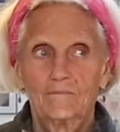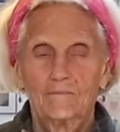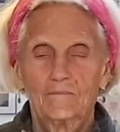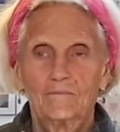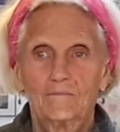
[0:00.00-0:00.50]

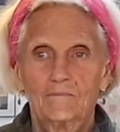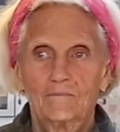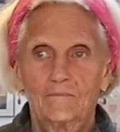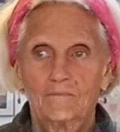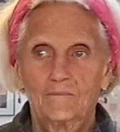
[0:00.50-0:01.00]

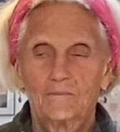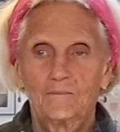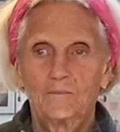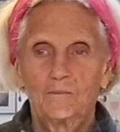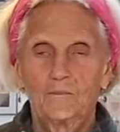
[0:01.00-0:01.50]

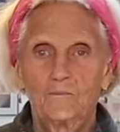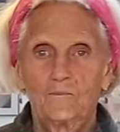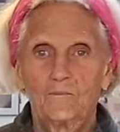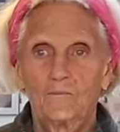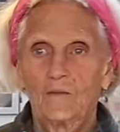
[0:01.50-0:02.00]

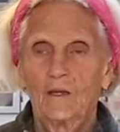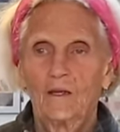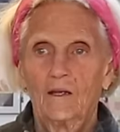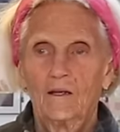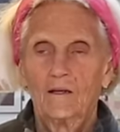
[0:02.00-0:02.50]

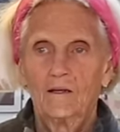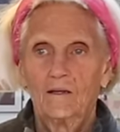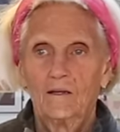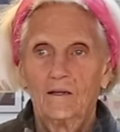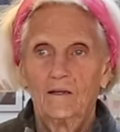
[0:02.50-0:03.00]

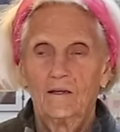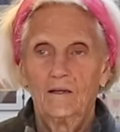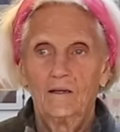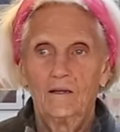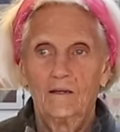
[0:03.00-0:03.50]

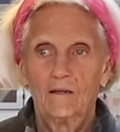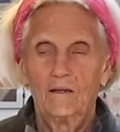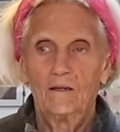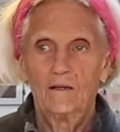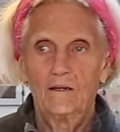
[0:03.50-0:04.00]

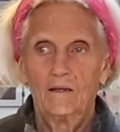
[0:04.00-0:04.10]
(silent)